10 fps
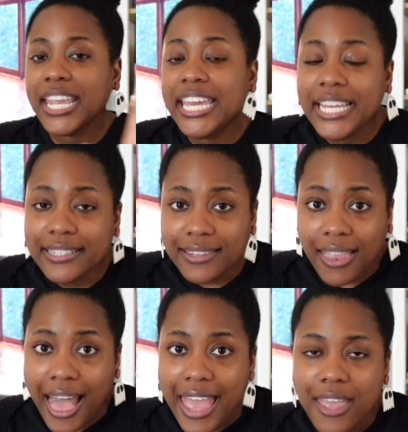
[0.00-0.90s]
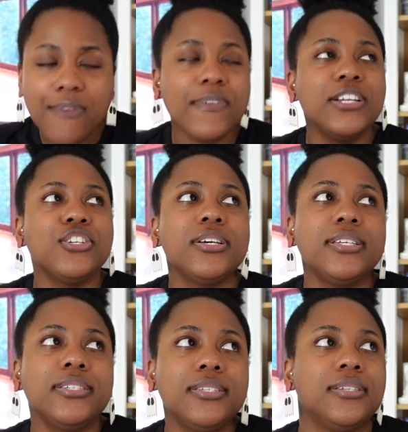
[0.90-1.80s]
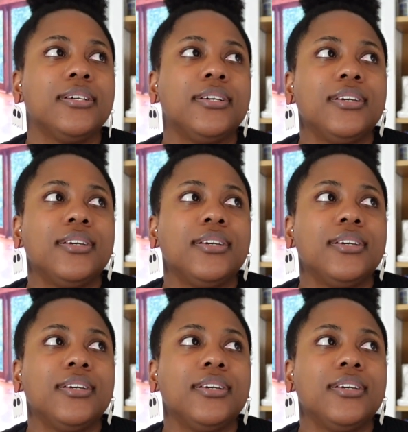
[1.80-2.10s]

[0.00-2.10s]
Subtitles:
in his life, and just